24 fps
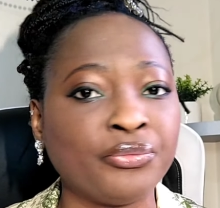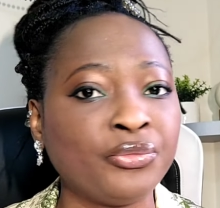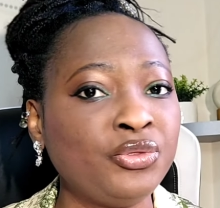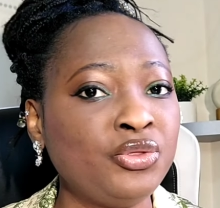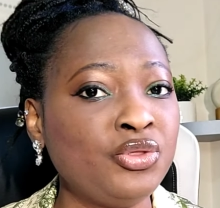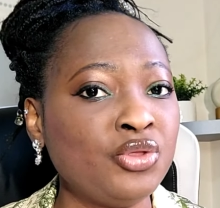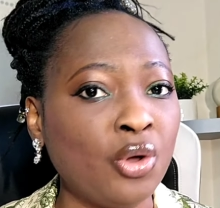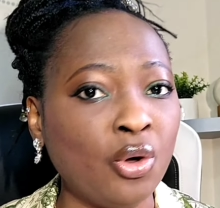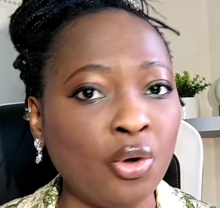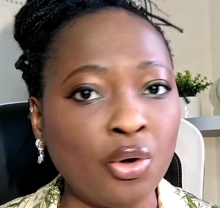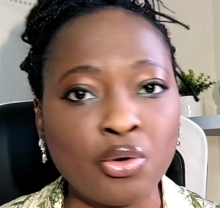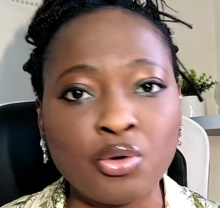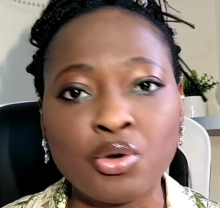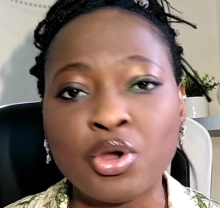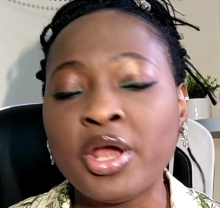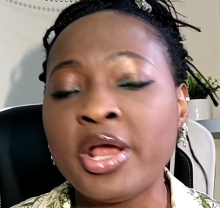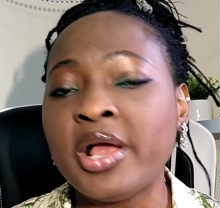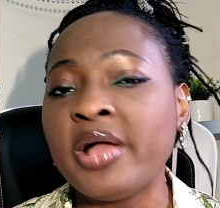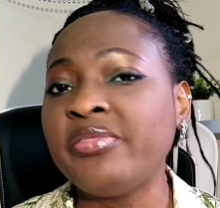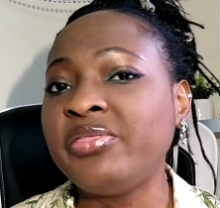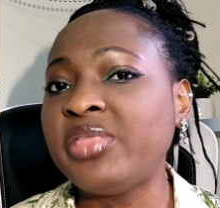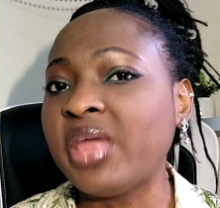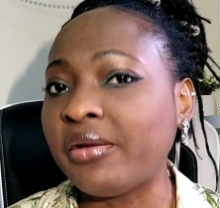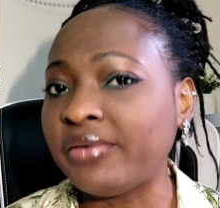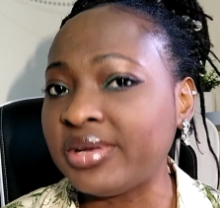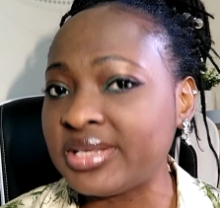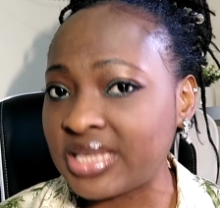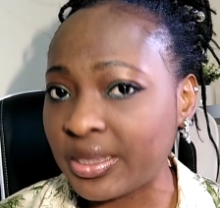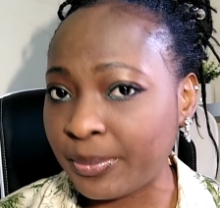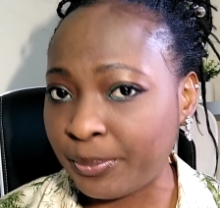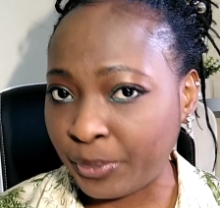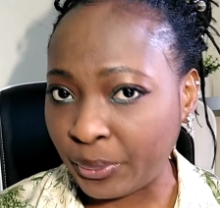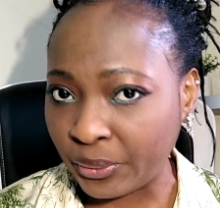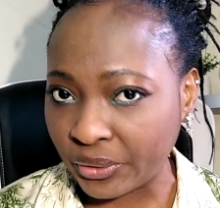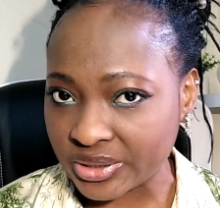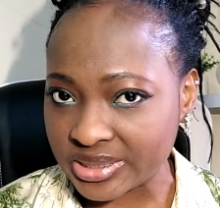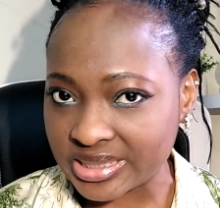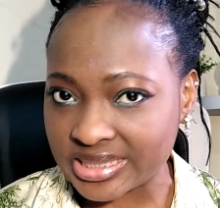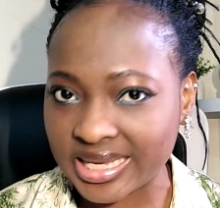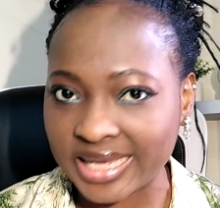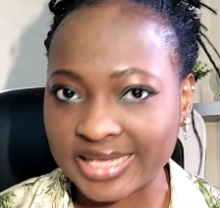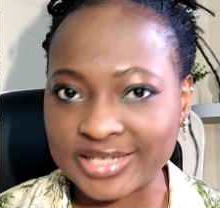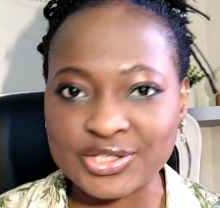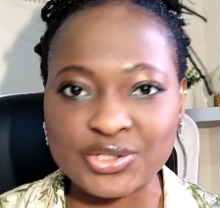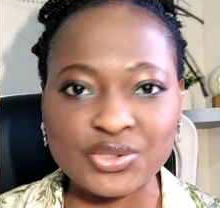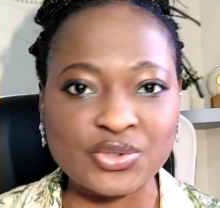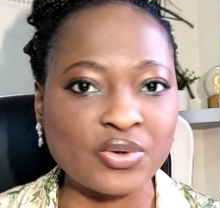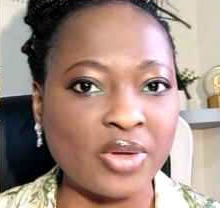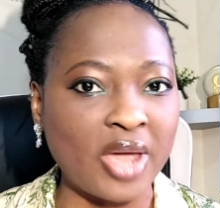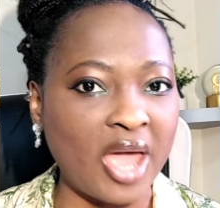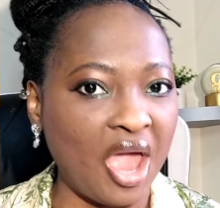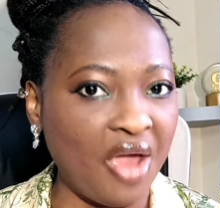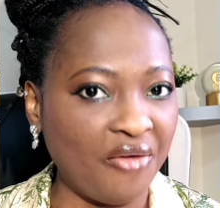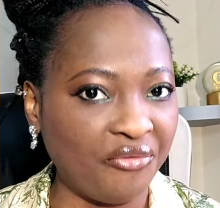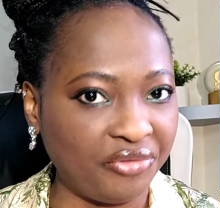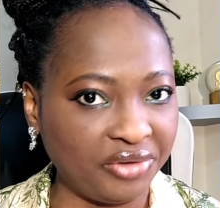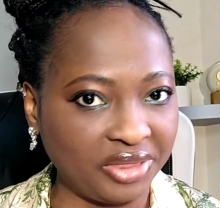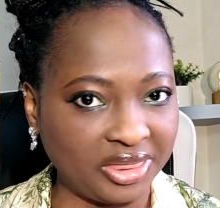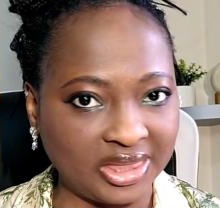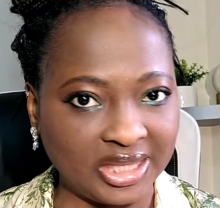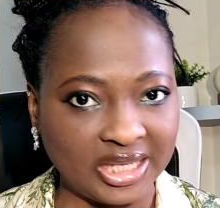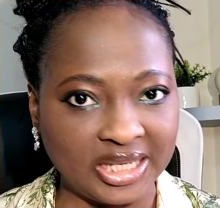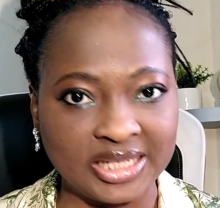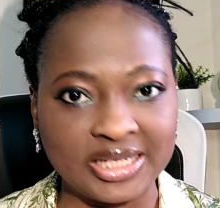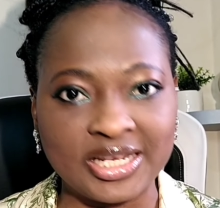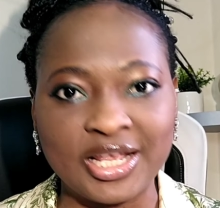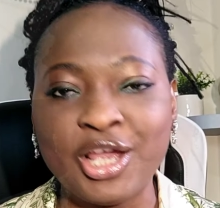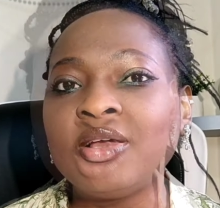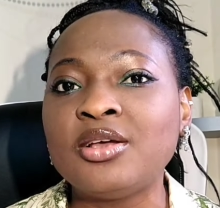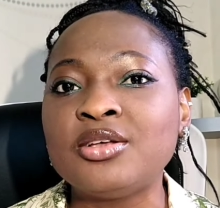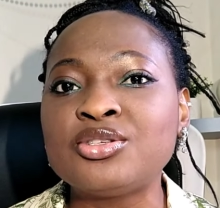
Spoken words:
No, there is a process to everything.